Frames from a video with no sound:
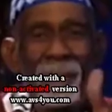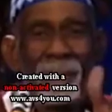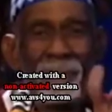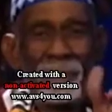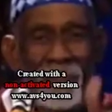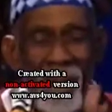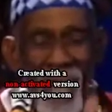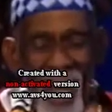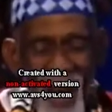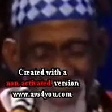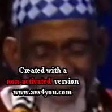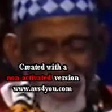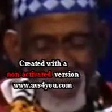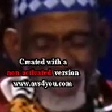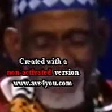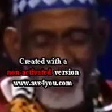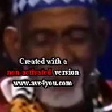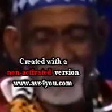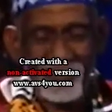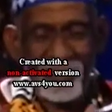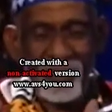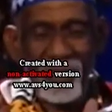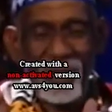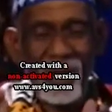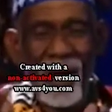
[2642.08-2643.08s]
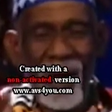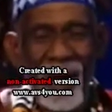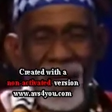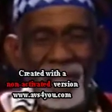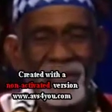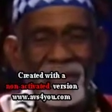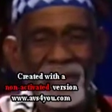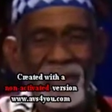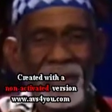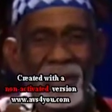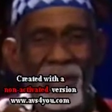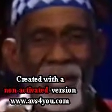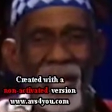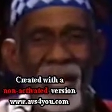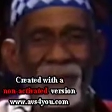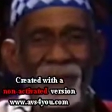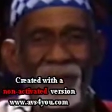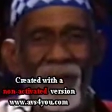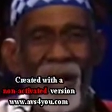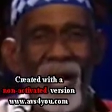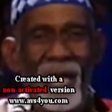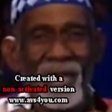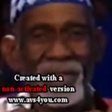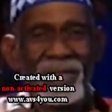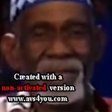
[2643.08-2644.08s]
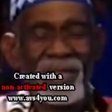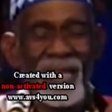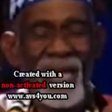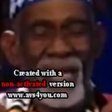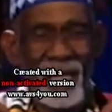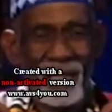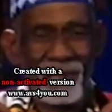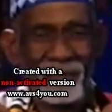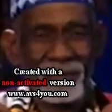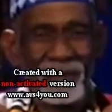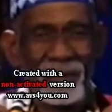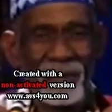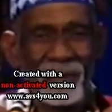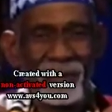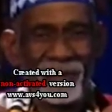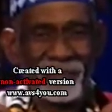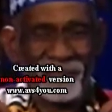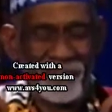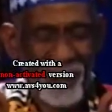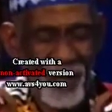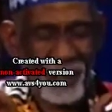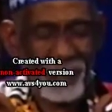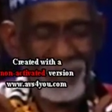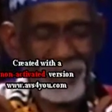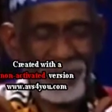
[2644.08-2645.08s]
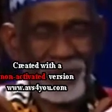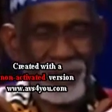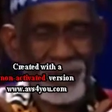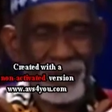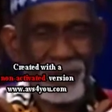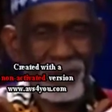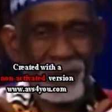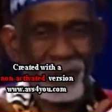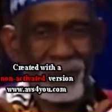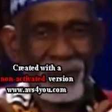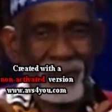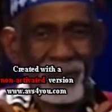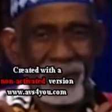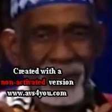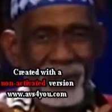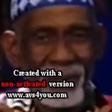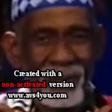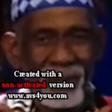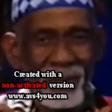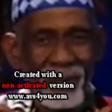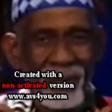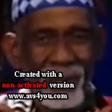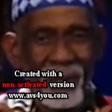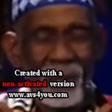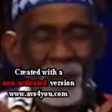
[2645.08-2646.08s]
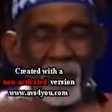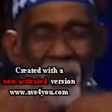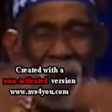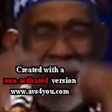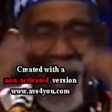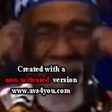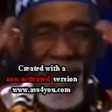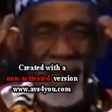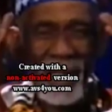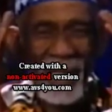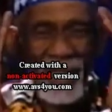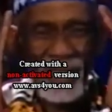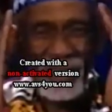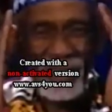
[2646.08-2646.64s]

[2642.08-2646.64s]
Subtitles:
impossible for us to love ourselves first while